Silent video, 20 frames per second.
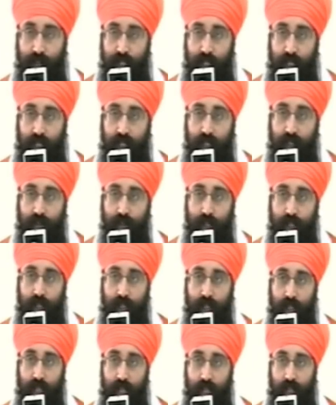begins with
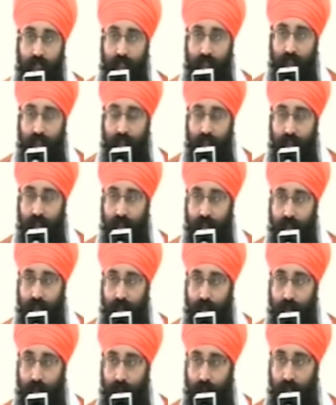Ik,
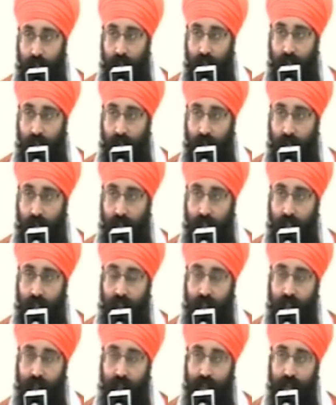Oankar,
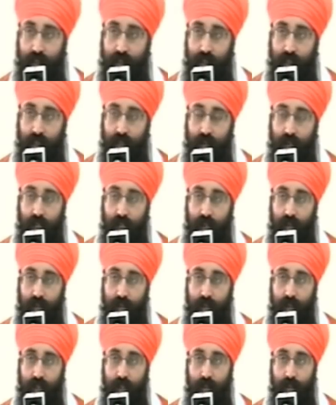Sri
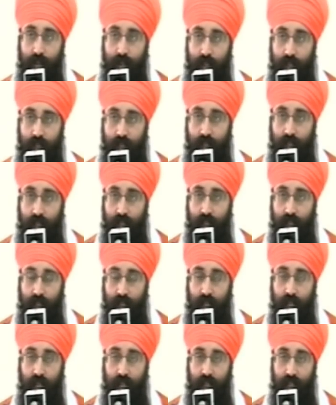Vaheguru Ji Ki Fateh.
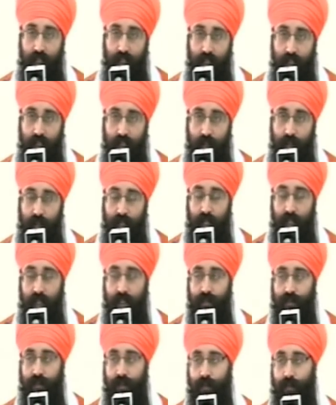Ik, it
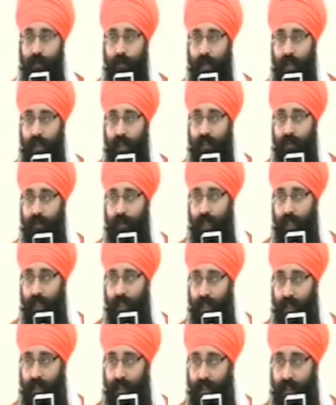begins from one as well.
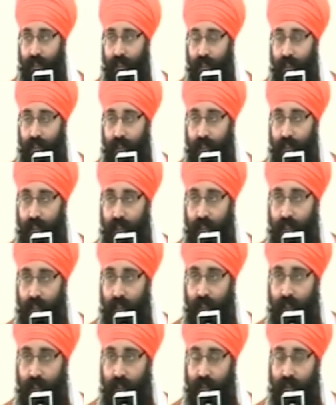
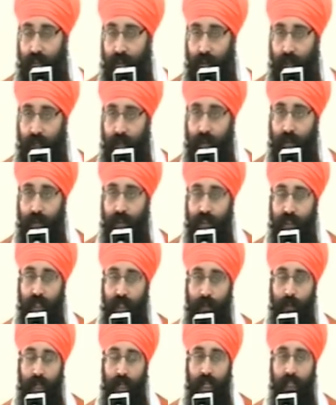So when a
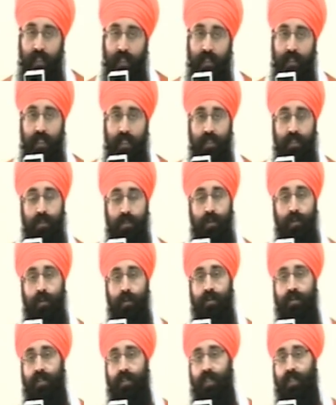Gursikh places his
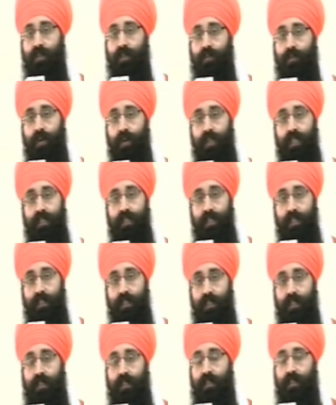thoughts and his worries and
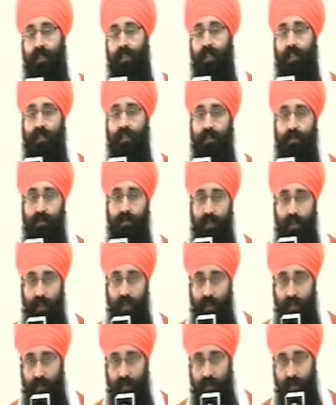his concerns in
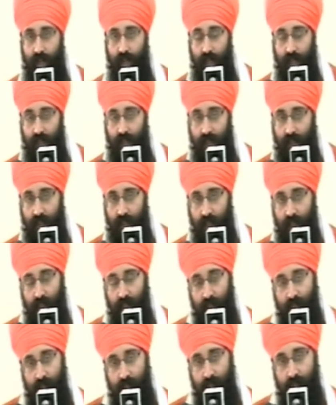front of Ik,
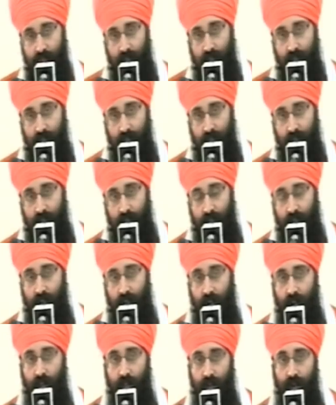
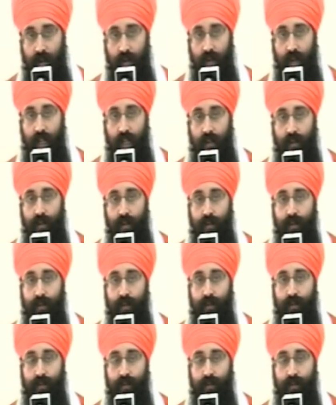Akal Purkh Vaheguru,